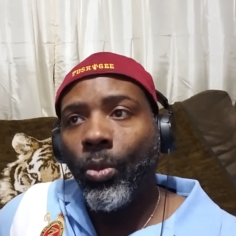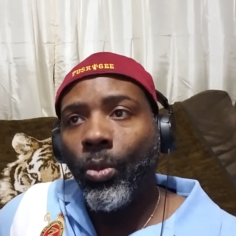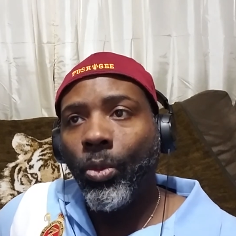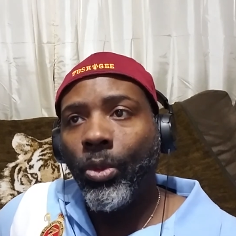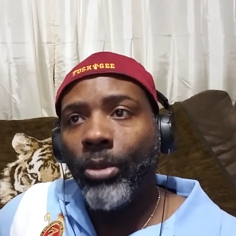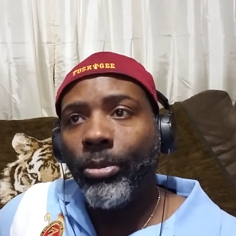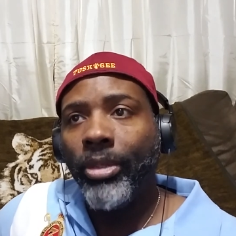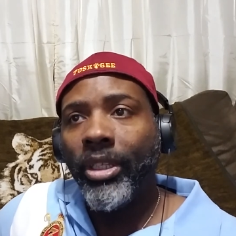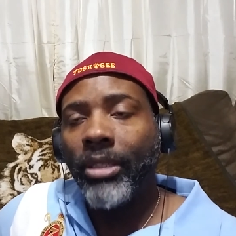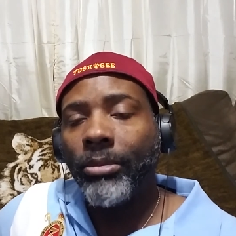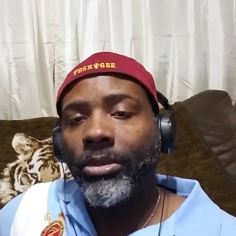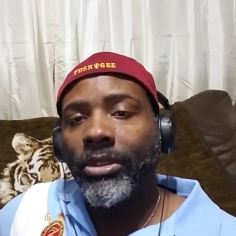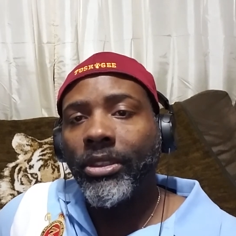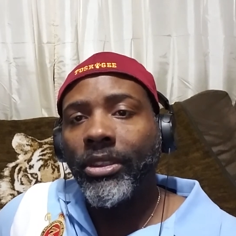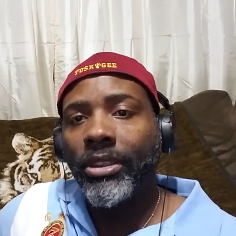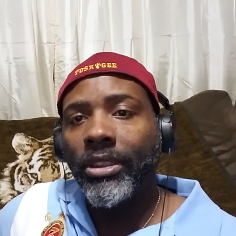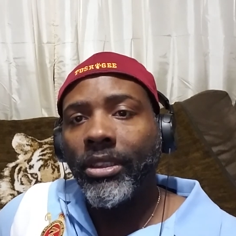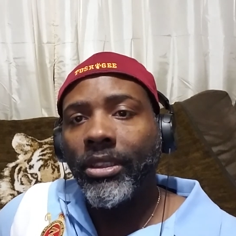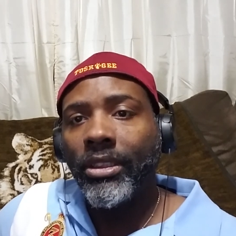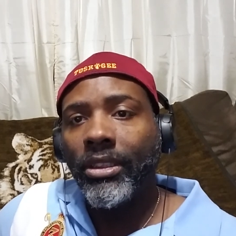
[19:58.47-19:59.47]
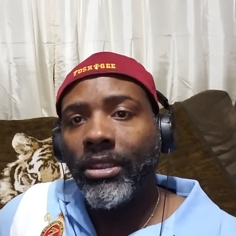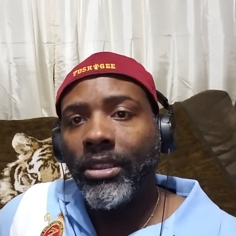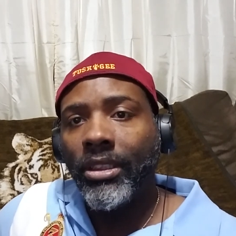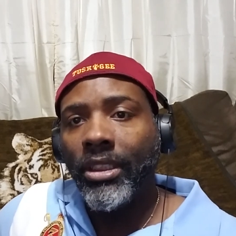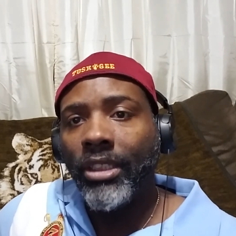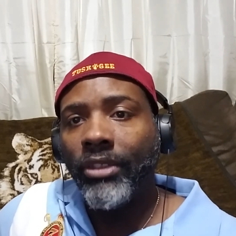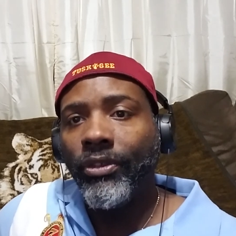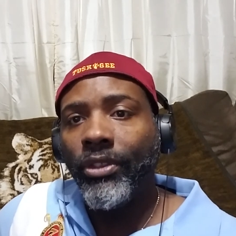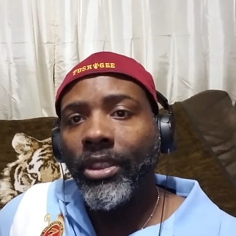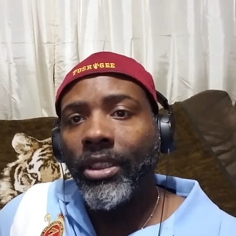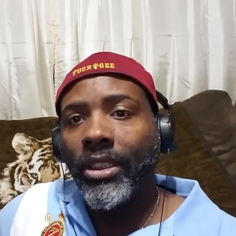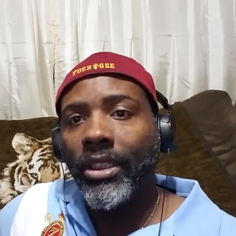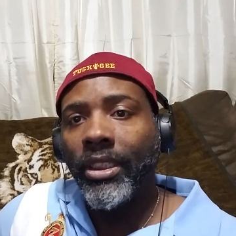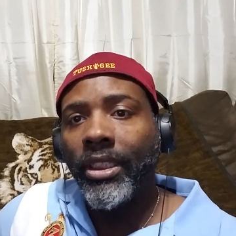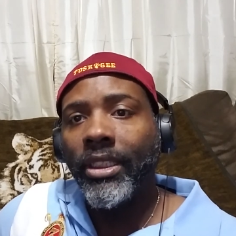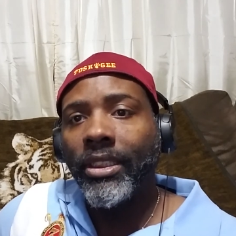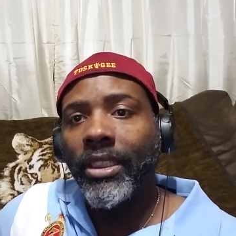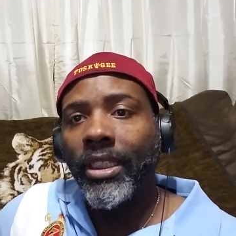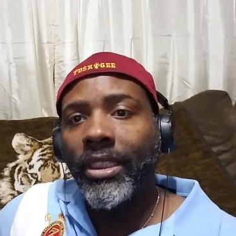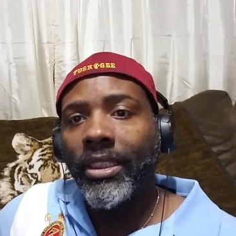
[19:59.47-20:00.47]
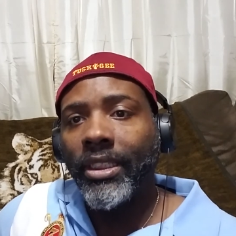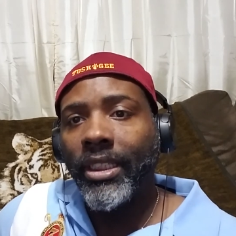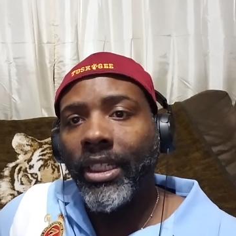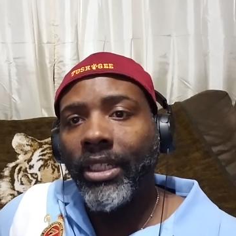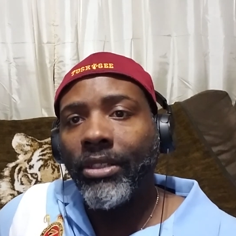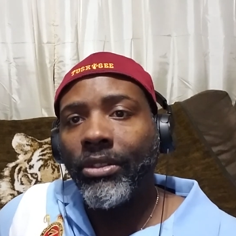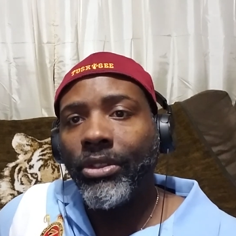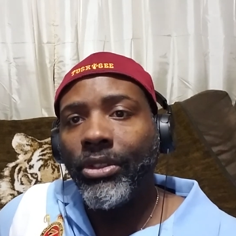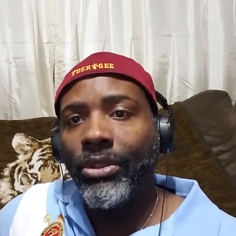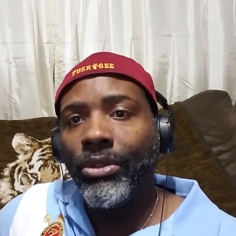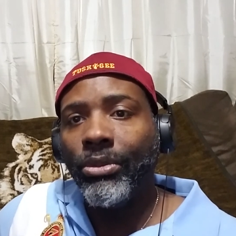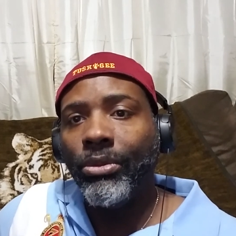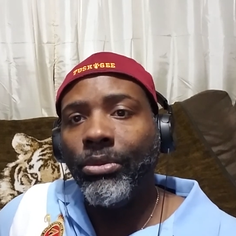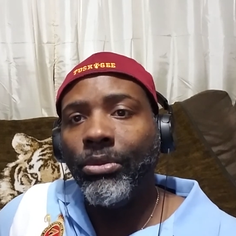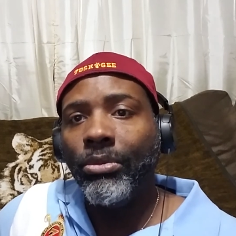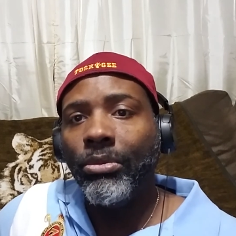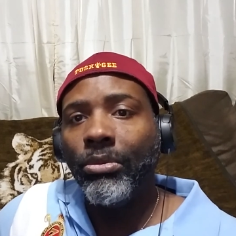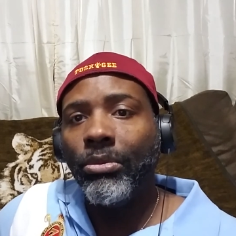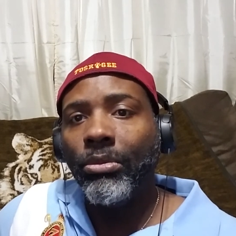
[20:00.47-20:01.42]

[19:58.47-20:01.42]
will be able to give you a list and tell you